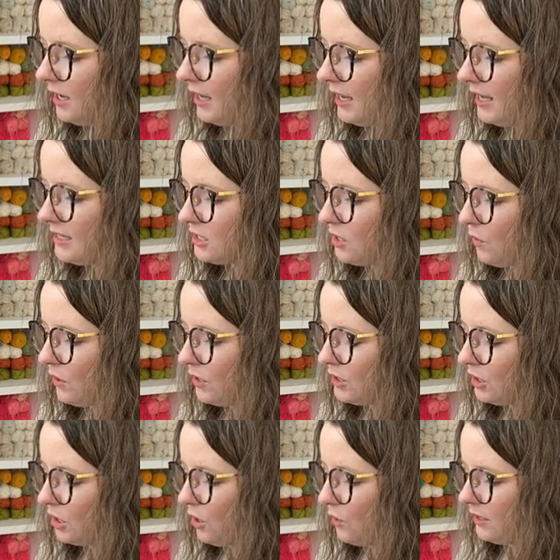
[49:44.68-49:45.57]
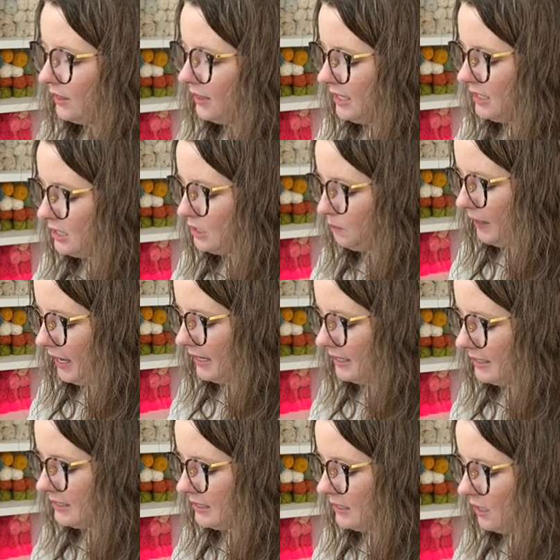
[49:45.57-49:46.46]
is going to go in this
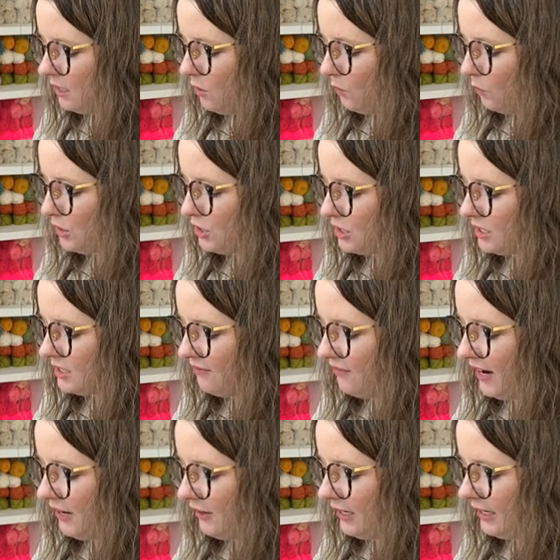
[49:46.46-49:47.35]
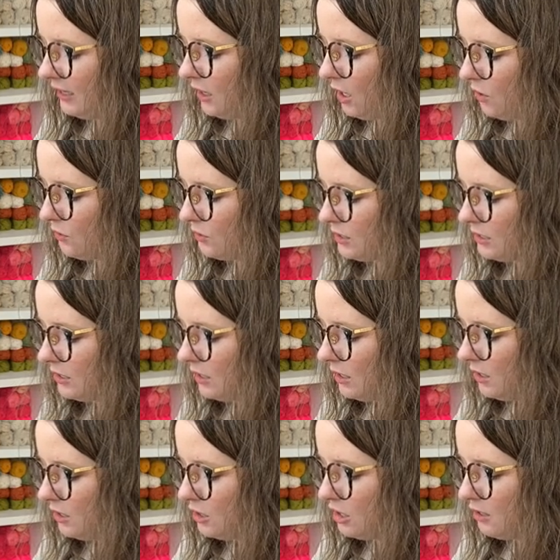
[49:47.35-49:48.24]
space, which is very close
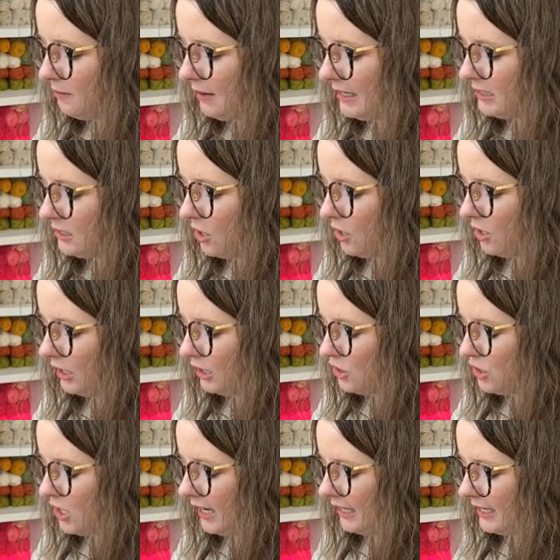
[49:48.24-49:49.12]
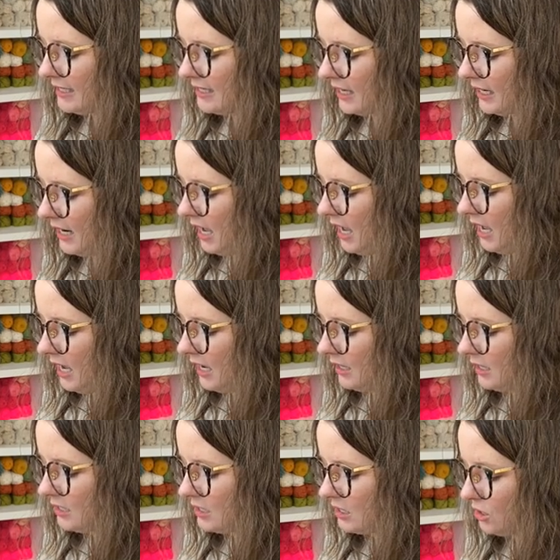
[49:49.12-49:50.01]
to my starting chain. It's going to hug
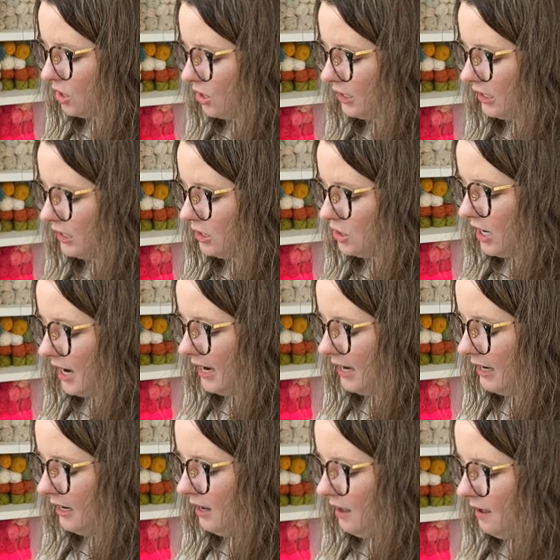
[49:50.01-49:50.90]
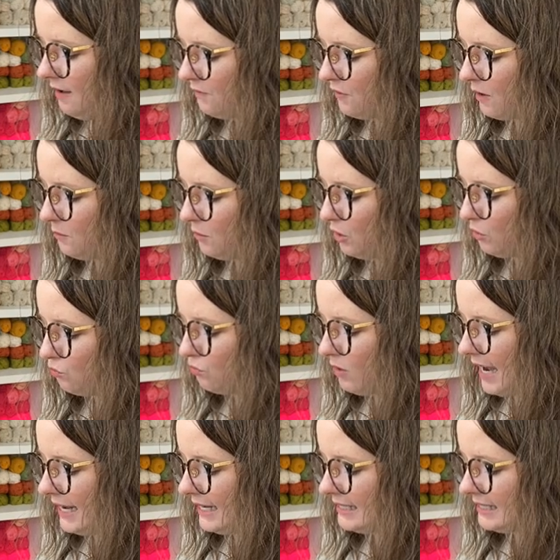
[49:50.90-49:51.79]
the starting chain from the
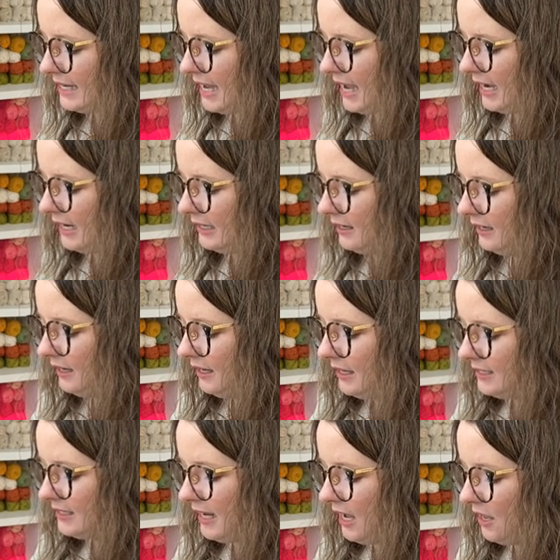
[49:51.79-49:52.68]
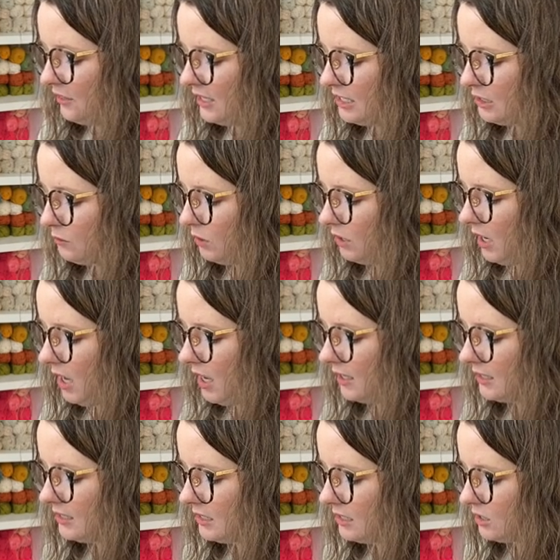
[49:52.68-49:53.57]
right side. See how this one
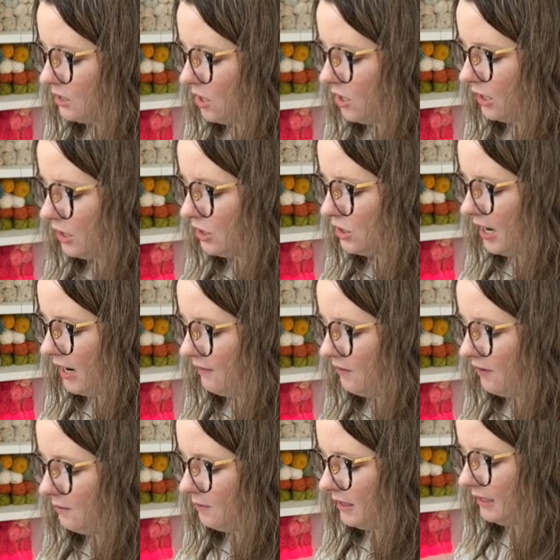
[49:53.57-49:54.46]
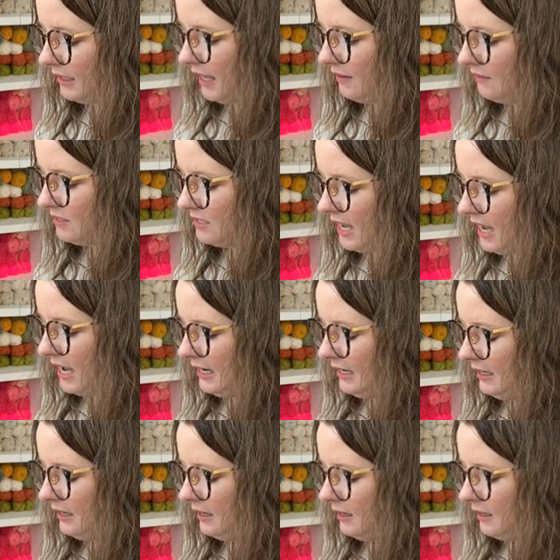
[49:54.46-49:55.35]
hugs the starting chain from the left
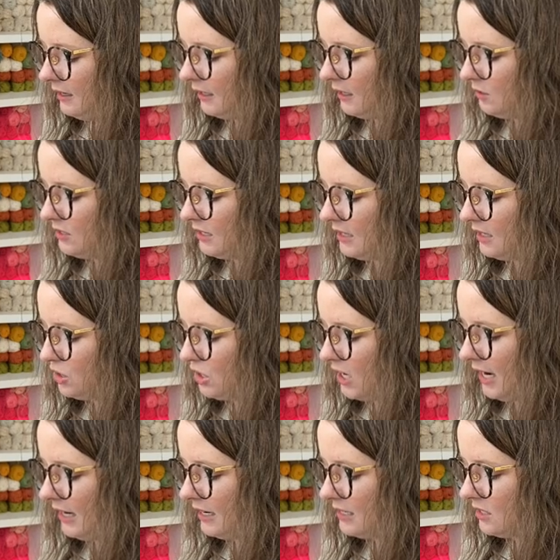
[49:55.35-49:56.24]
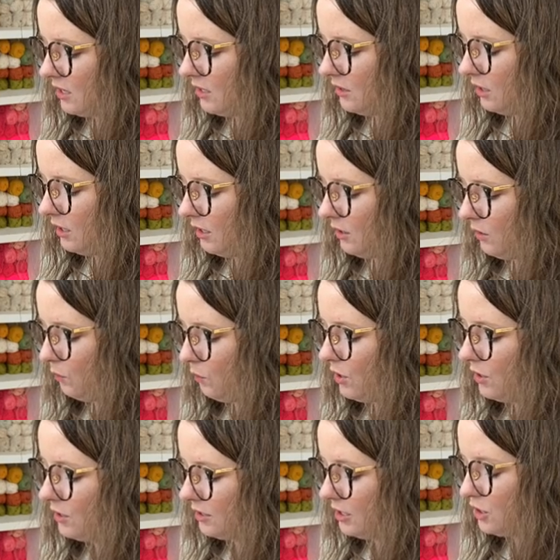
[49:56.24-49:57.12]
side? Can you see the chain is on the,
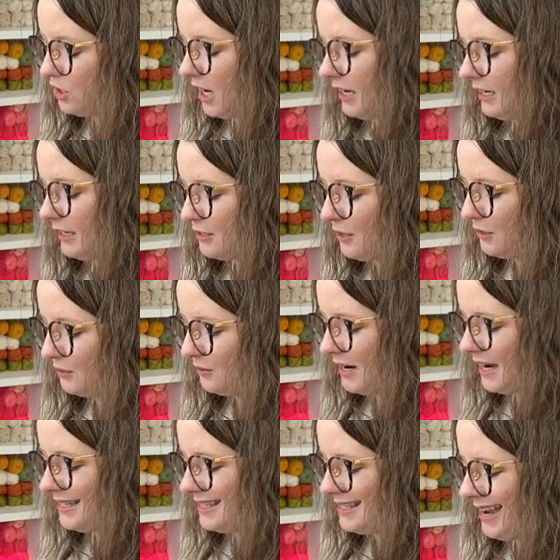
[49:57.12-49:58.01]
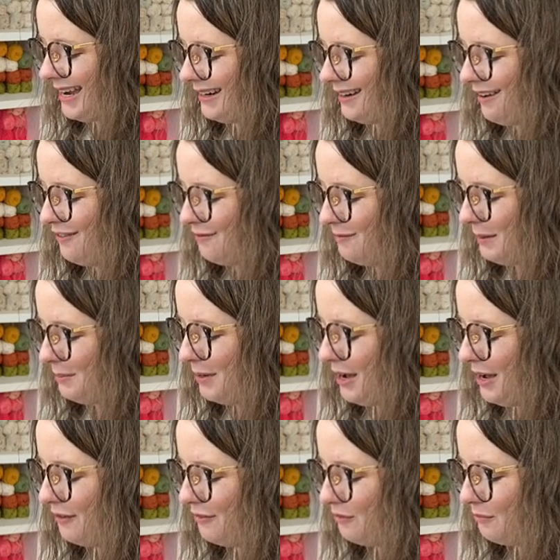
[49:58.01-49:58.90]
well, the chain is on the right side of my
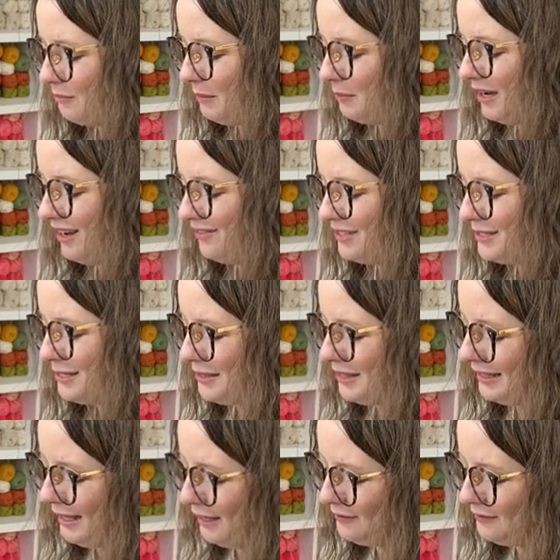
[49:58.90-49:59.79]
puff. My puff is on the left